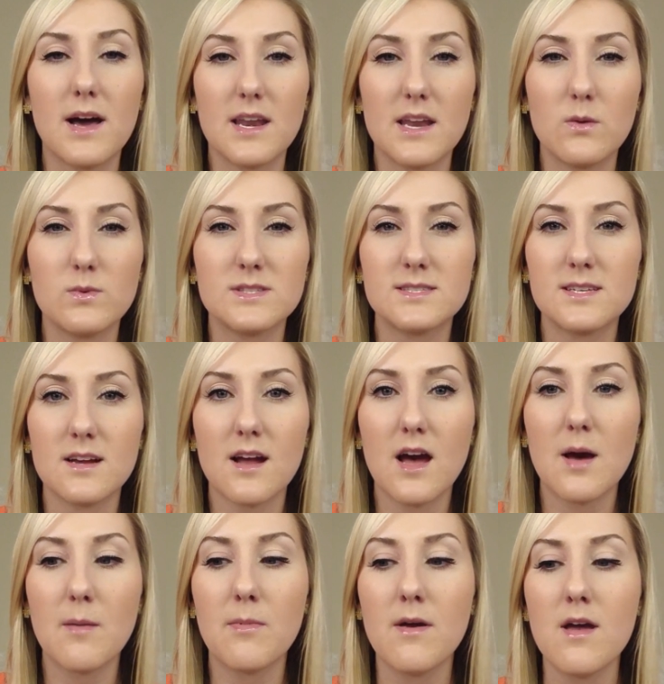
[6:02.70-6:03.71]
body was dug
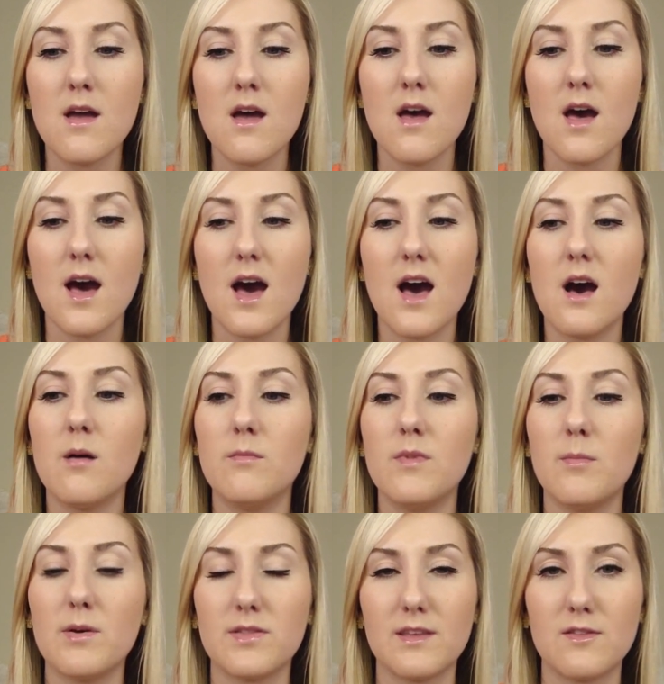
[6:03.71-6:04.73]
up,
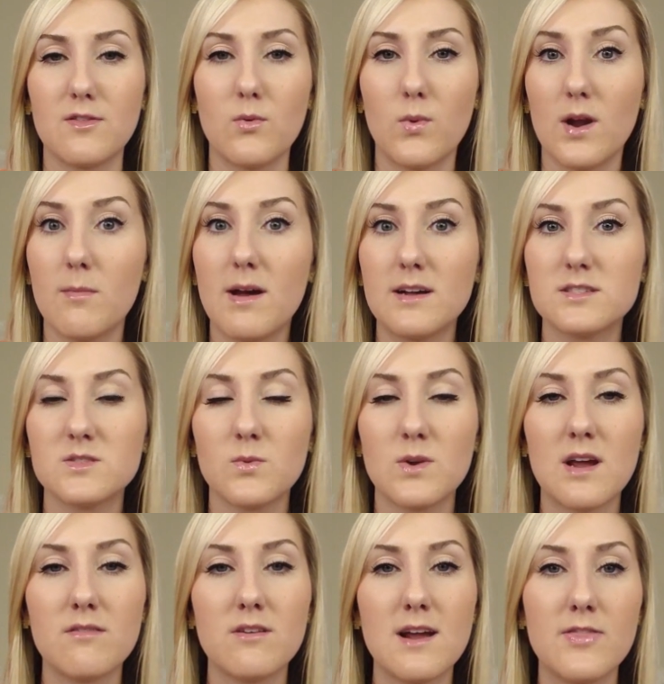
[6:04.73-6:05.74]
about like the whereabouts or
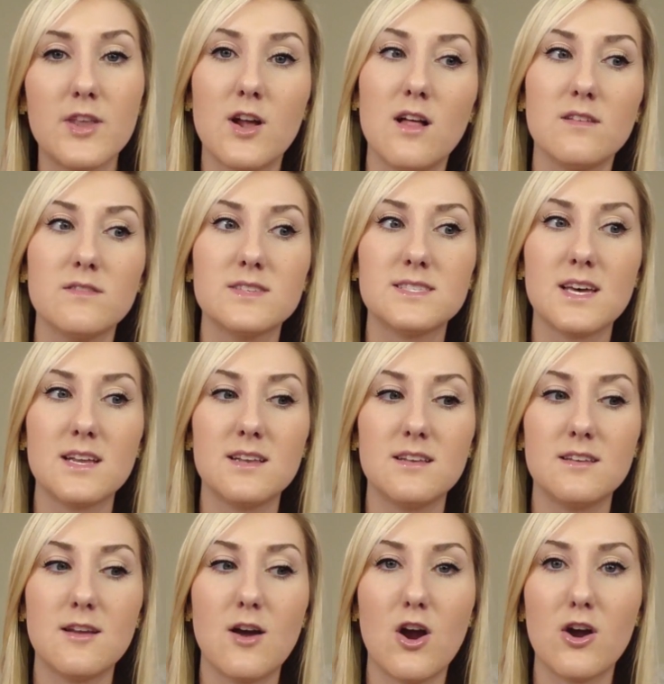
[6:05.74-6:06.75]
whatever, and then all of a
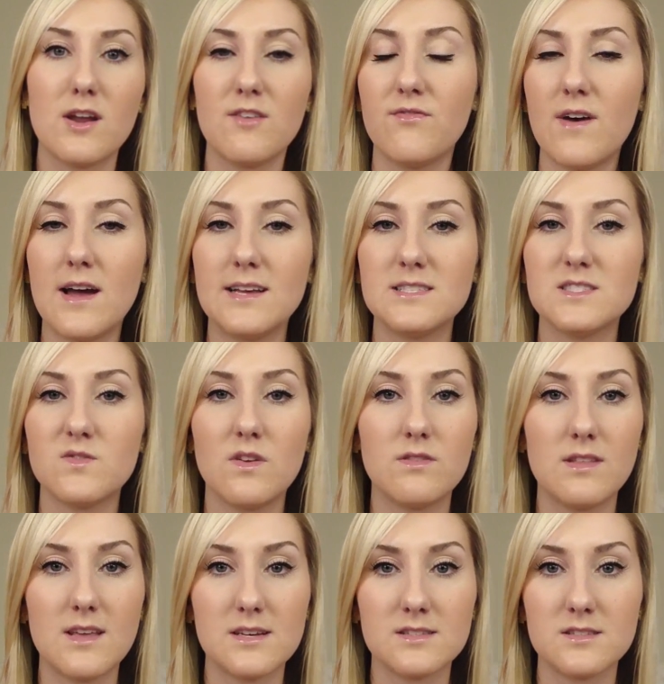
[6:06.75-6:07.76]
sudden Arya finds
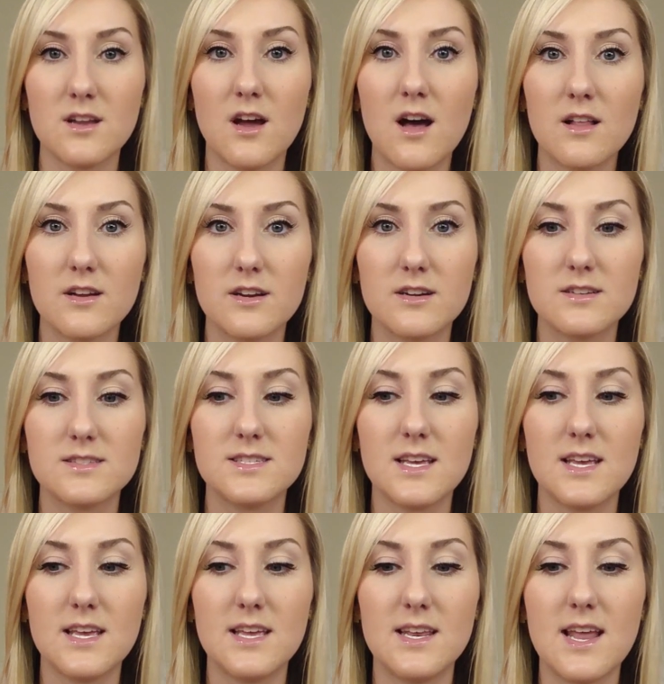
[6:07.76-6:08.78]

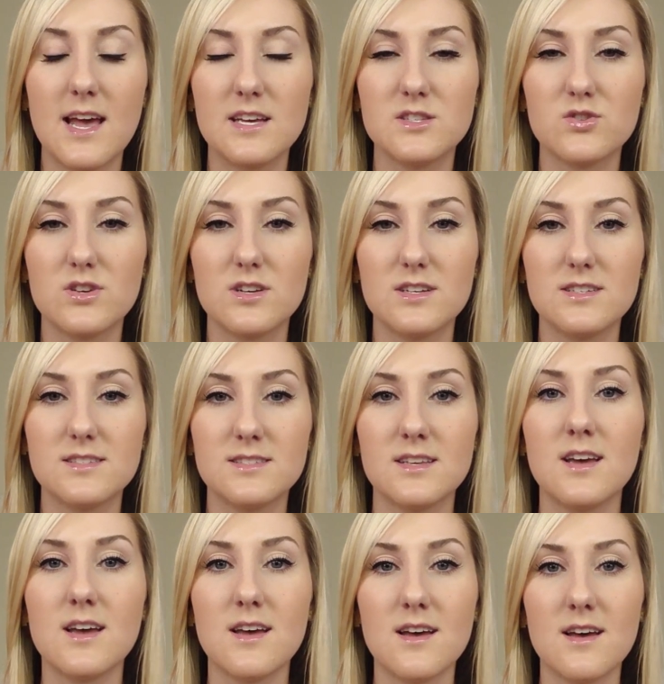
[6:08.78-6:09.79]
$50,000 in
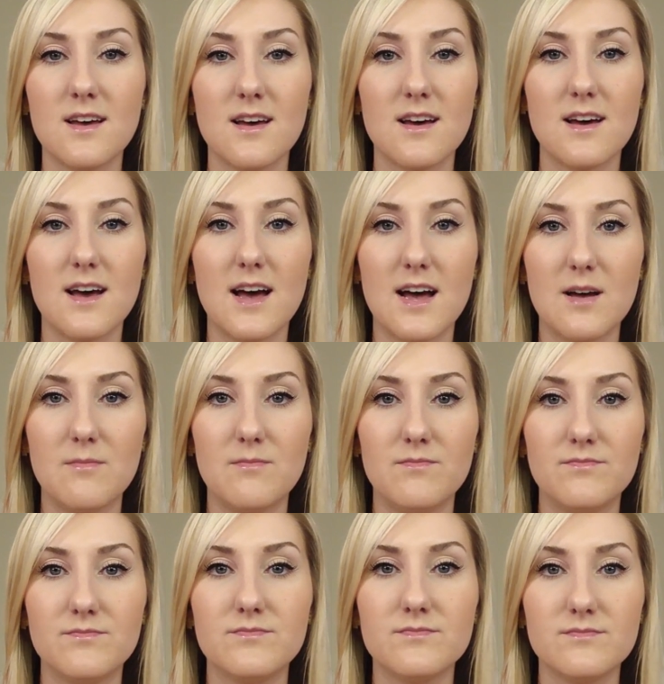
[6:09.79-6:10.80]
Ezra's,
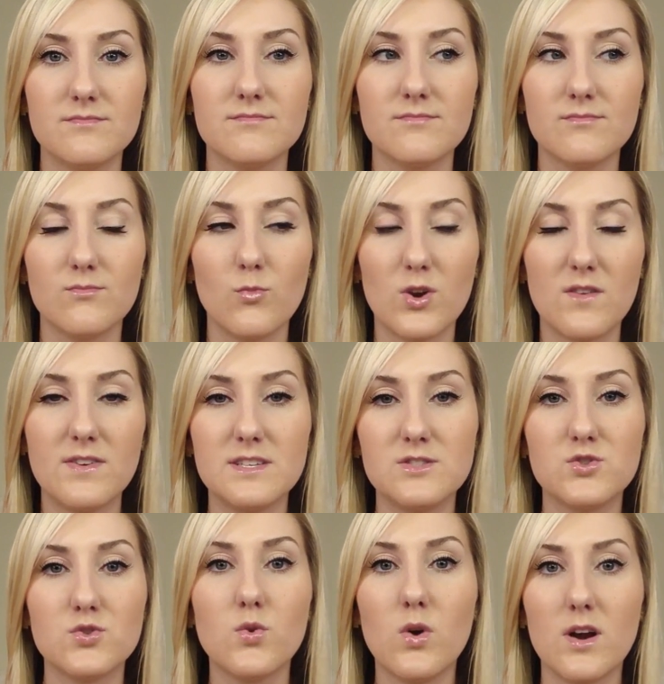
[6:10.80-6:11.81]
one of
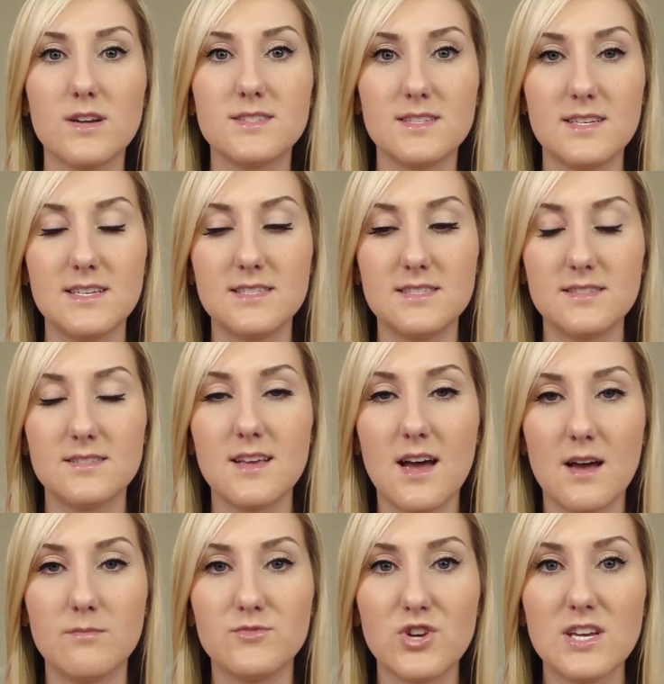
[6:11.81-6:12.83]
his drawers in his
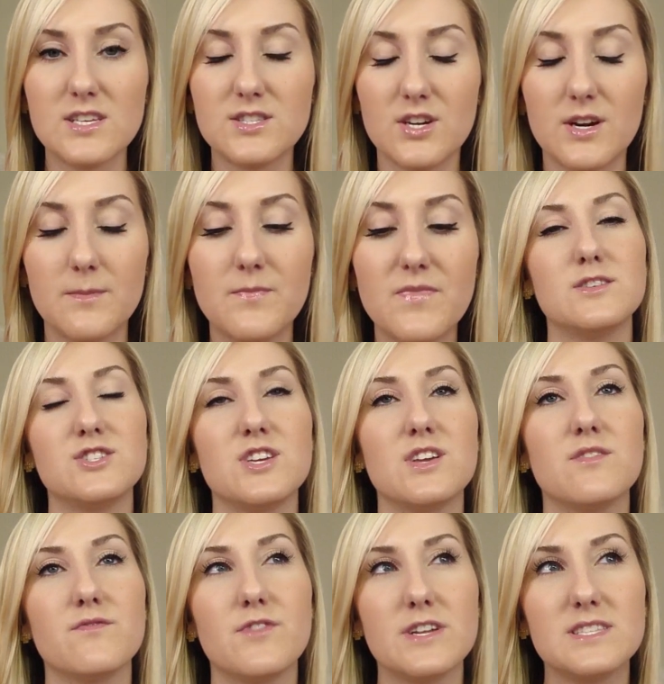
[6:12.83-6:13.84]
dresser. And she
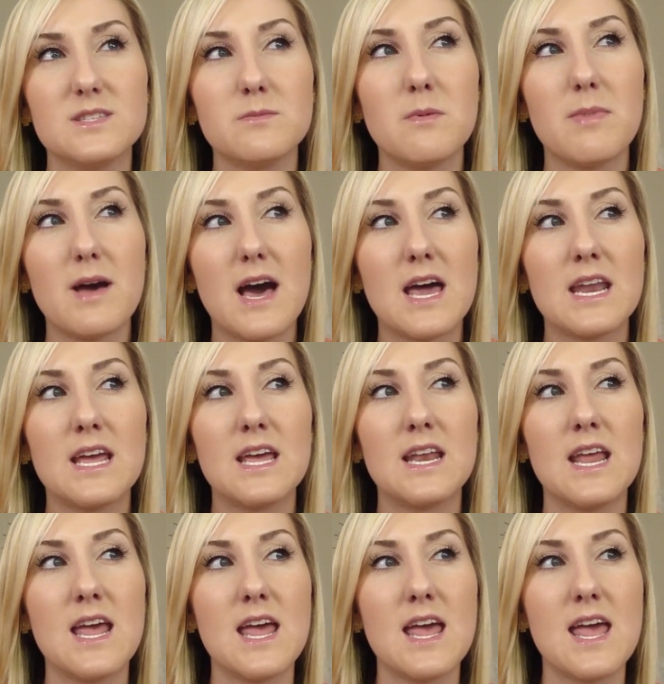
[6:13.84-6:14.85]
confronts him about
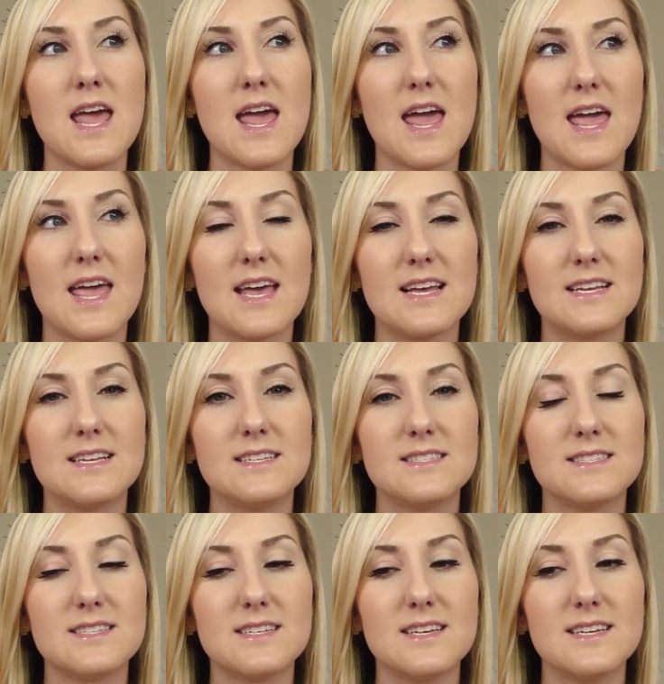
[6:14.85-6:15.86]
it,
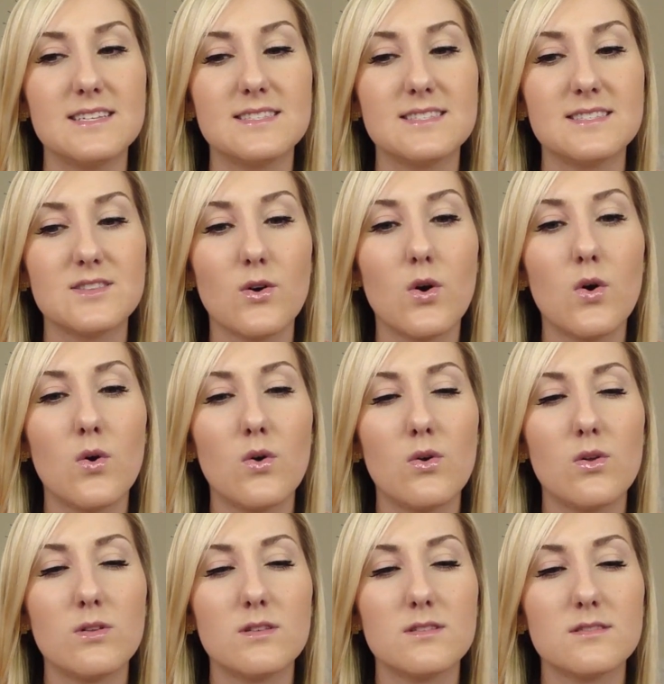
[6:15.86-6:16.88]
and it's the
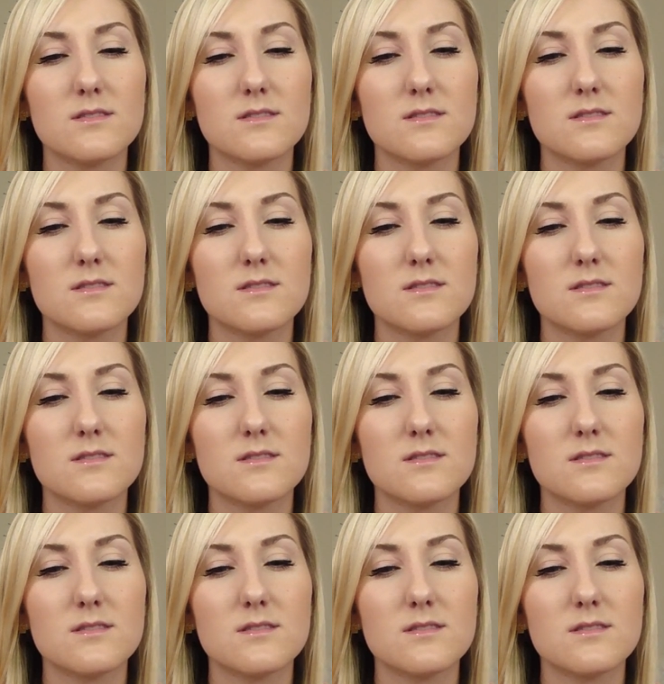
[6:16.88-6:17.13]
whole,